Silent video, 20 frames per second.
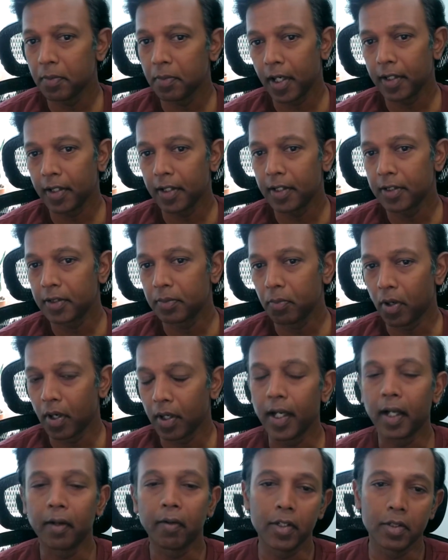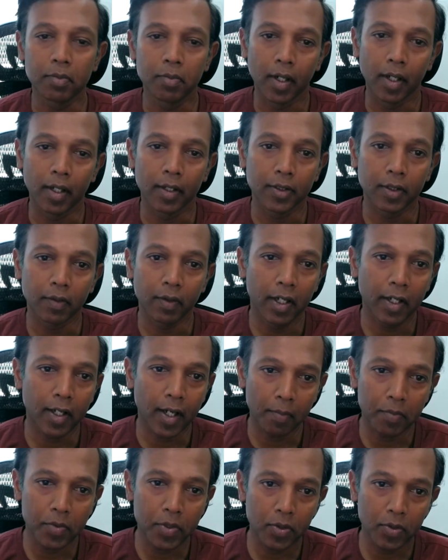model and small language model. So when it
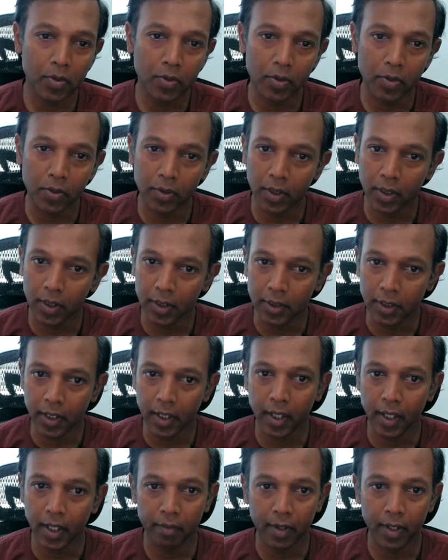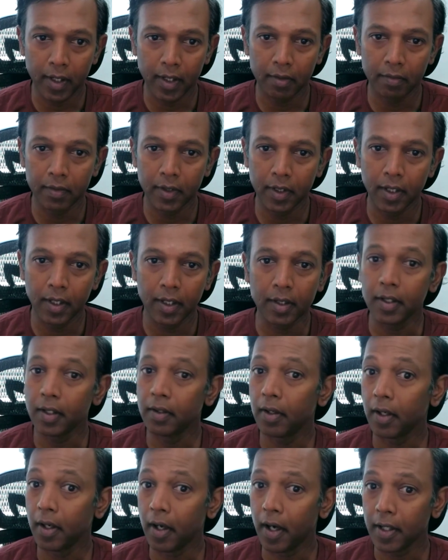comes to the generative AI world,
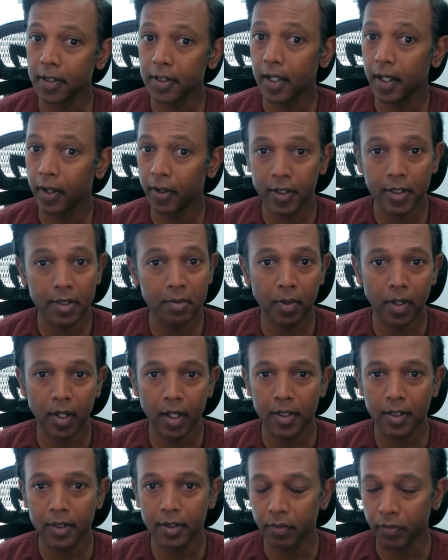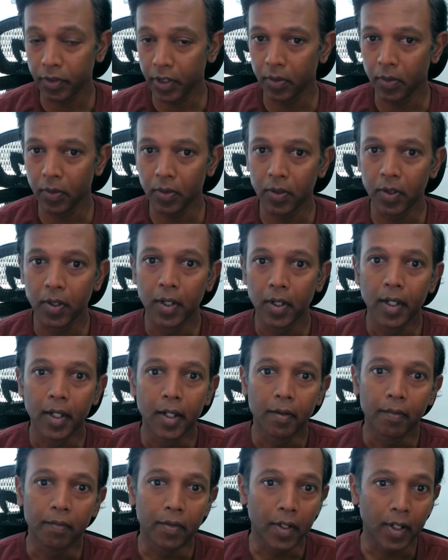large language models, we know
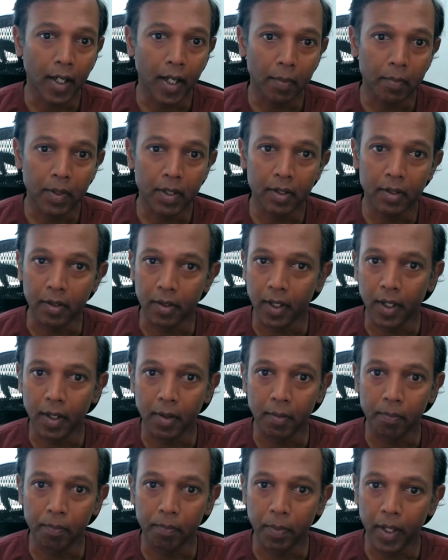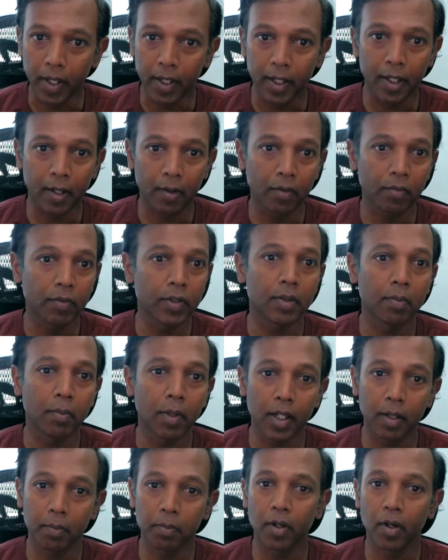we have been uh, playing around with
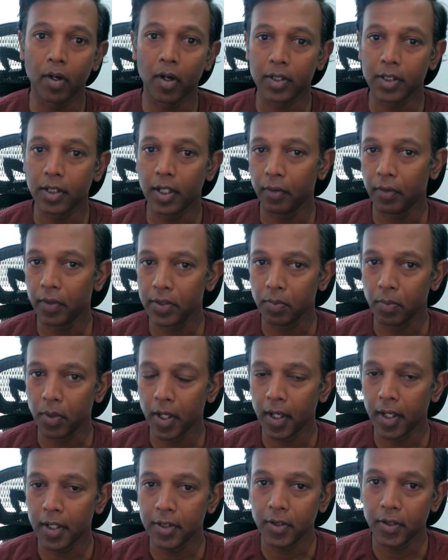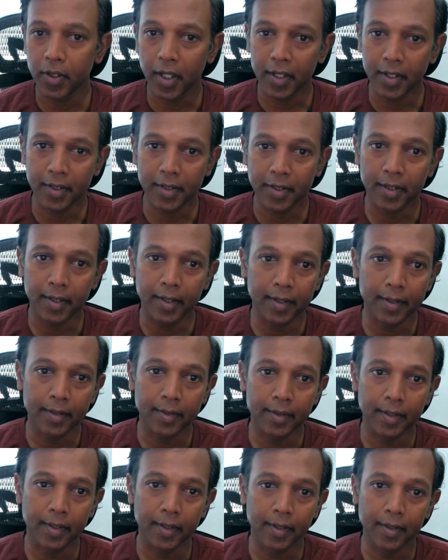multiple large language models. You can see like
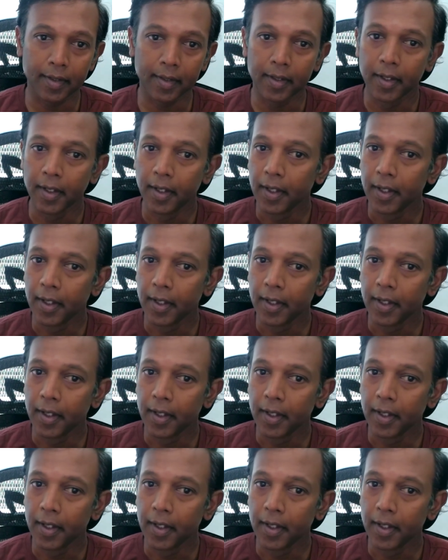the